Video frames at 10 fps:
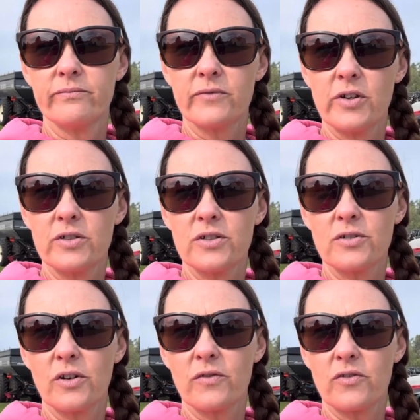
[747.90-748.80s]
You
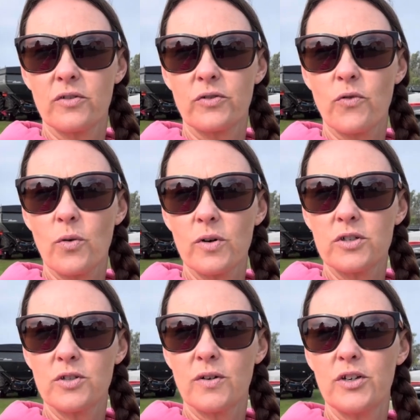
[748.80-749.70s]
just look
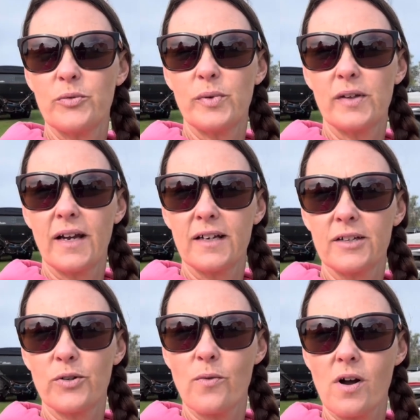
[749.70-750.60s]
forward to it, you plant
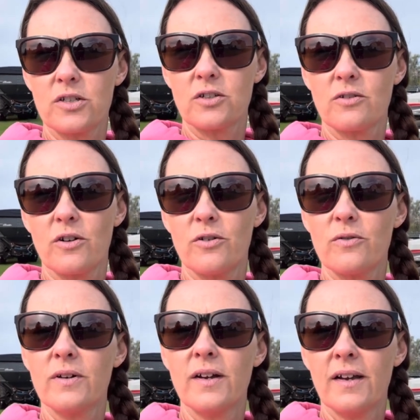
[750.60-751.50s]
it, you watch it
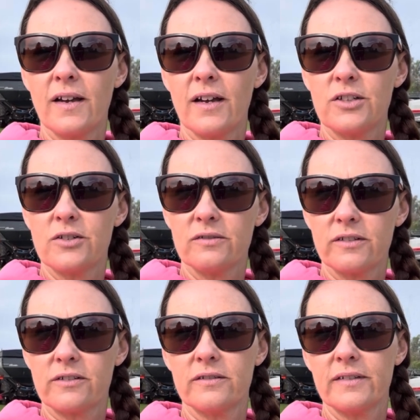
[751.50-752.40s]
grow, and you're
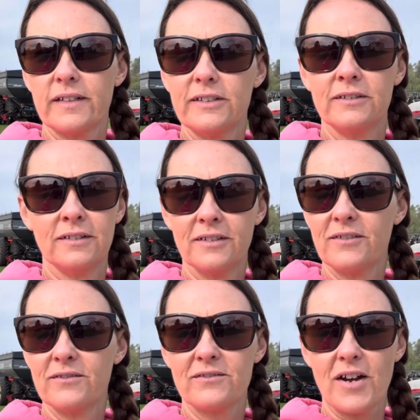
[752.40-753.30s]
literally
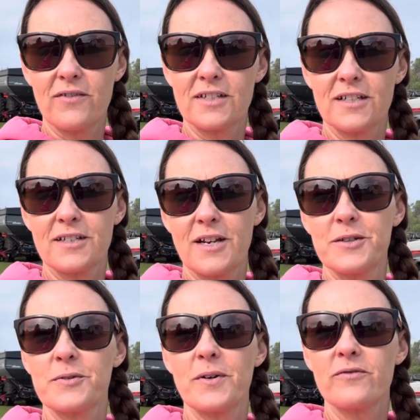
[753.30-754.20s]
5-6
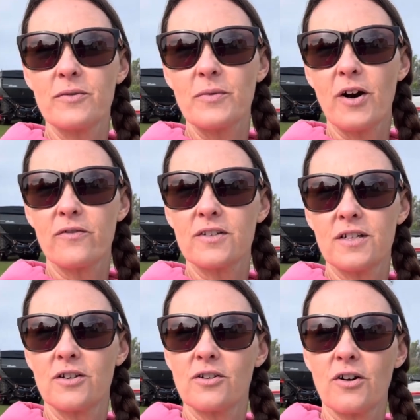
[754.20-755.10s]
days away from
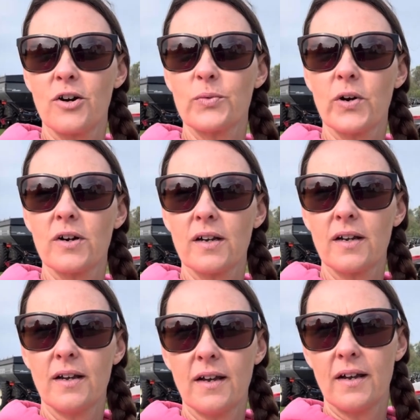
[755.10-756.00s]
harvesting your hard work.
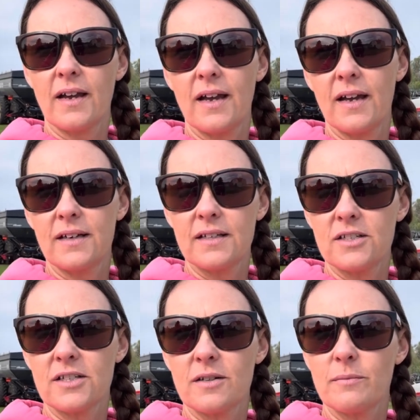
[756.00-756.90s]
And in
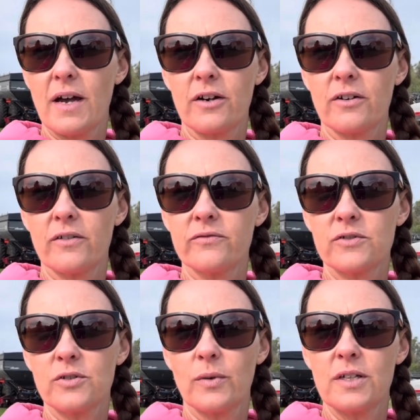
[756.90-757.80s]
just a matter of
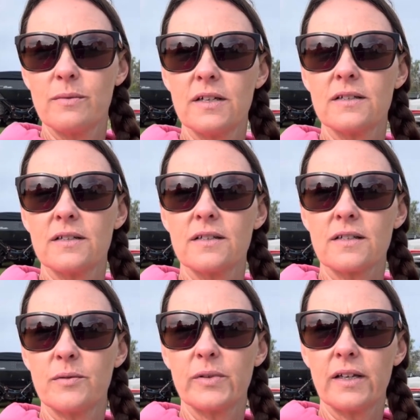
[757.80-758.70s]
20 minutes, it's
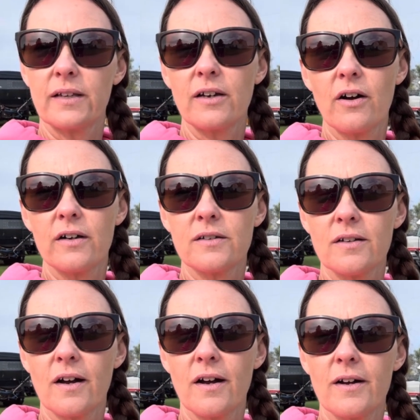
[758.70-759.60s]
completely gone.
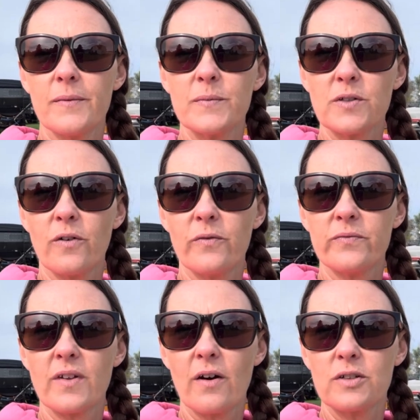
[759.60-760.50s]
So
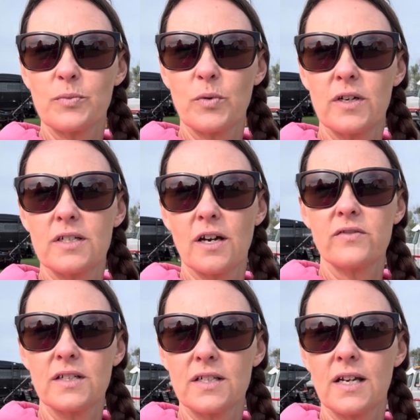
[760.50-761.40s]
that was pretty
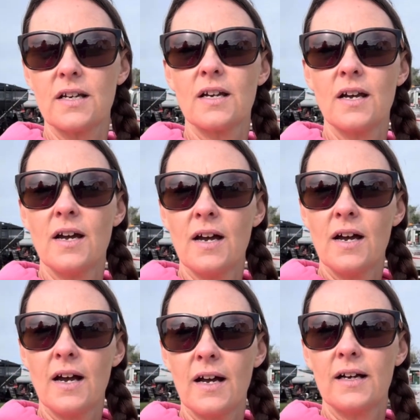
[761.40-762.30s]
tough to take.
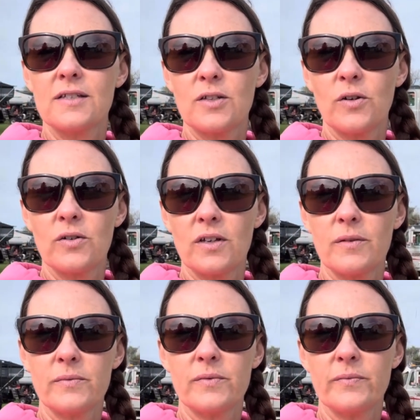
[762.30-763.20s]
So the